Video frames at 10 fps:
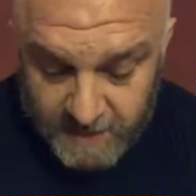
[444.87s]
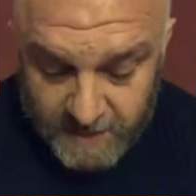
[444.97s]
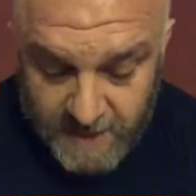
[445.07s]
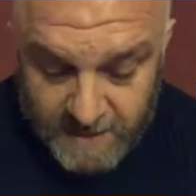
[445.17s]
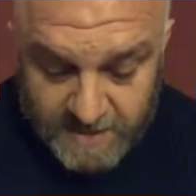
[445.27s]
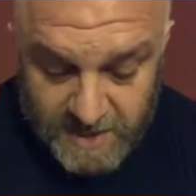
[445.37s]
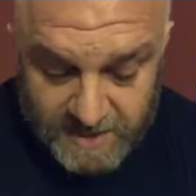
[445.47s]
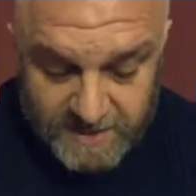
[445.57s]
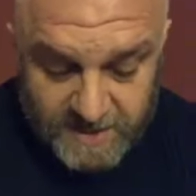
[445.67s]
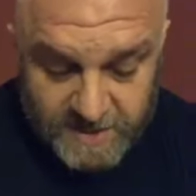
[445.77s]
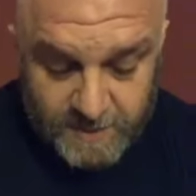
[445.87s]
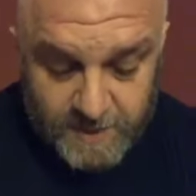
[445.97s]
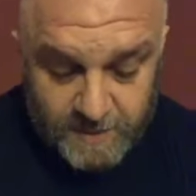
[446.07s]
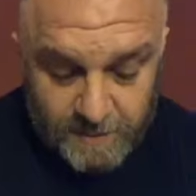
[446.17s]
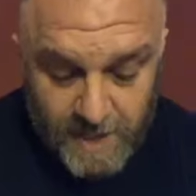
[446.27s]
they need to exercise
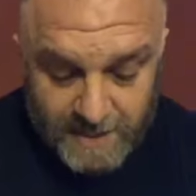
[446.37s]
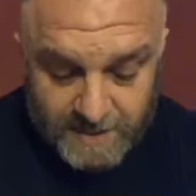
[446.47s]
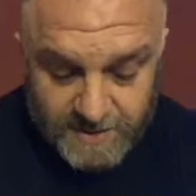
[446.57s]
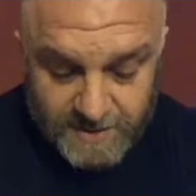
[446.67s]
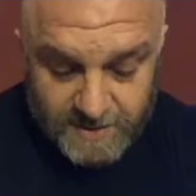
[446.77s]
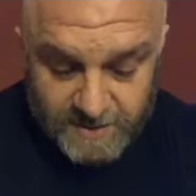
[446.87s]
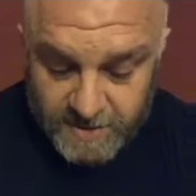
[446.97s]
discipline to practice,